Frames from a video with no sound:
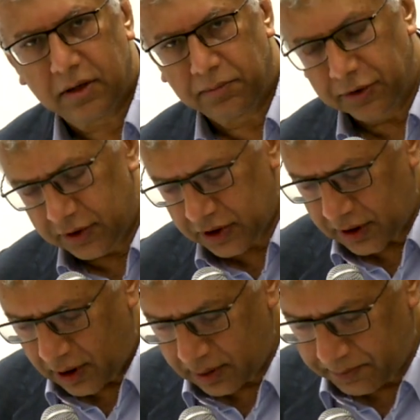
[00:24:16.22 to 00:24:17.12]
The birch
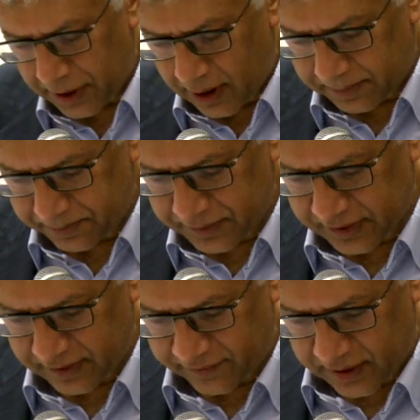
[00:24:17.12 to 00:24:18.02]
log
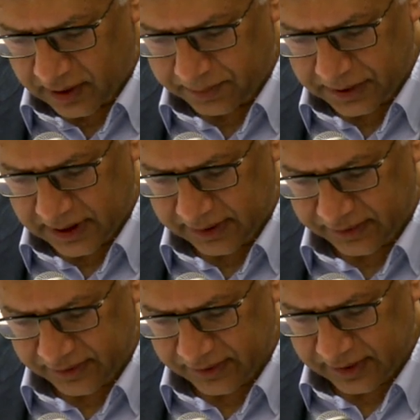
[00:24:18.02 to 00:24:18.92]
pops in the
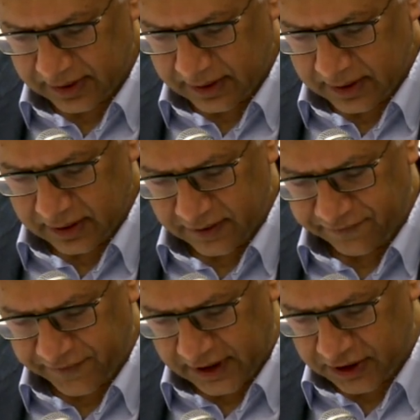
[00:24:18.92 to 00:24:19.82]
fireplace. The
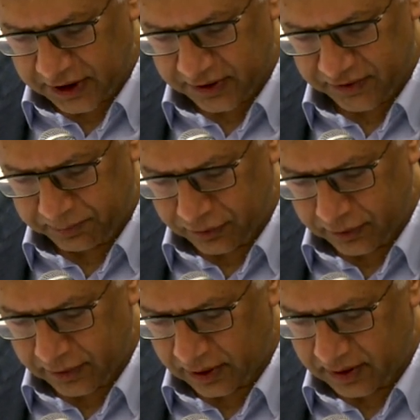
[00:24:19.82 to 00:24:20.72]
fetishes
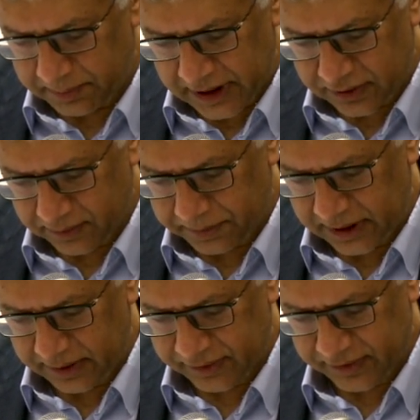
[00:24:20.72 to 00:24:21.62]
brood on the
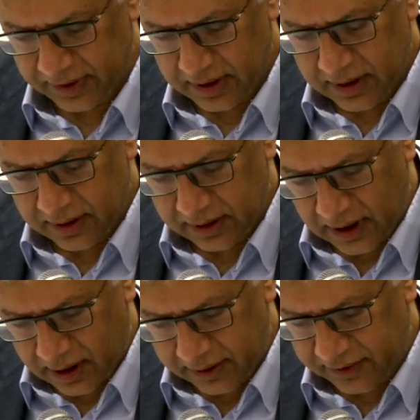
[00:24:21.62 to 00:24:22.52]
mantelpiece
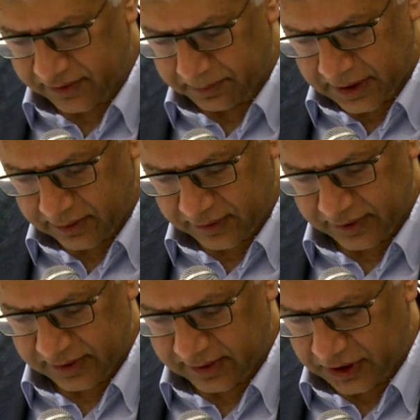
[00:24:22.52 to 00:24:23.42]
the ice
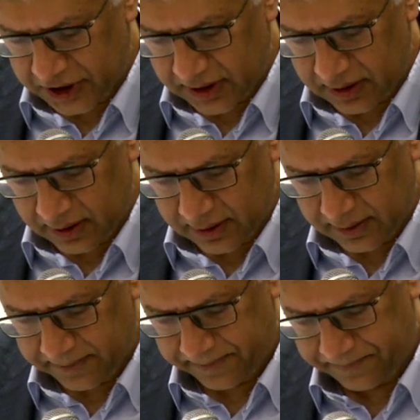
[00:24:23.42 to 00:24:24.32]
melts in the gin,
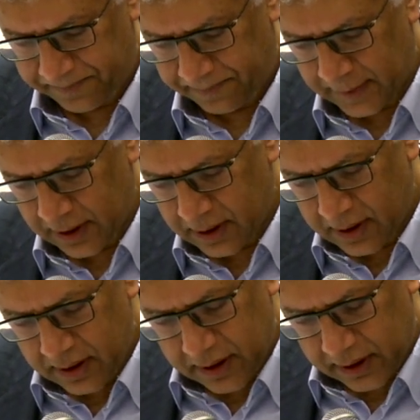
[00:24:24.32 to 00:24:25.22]

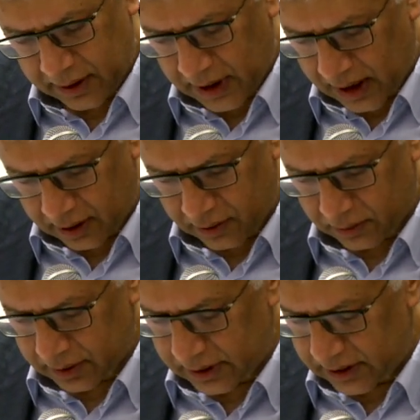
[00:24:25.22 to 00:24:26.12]
and
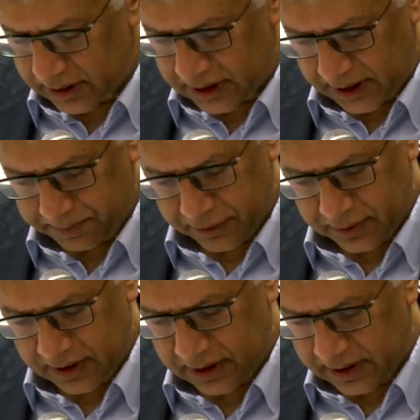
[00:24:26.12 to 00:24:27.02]
yellower and
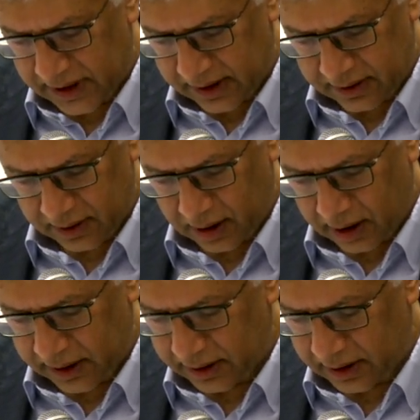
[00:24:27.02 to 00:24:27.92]
deeper than
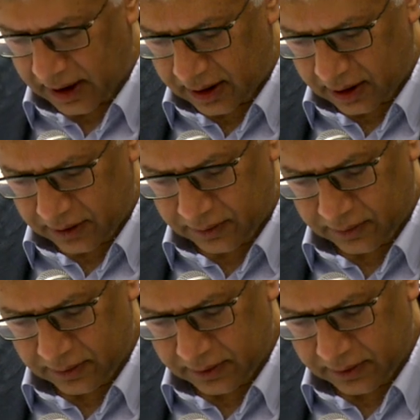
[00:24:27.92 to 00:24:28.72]
dandelion yellow,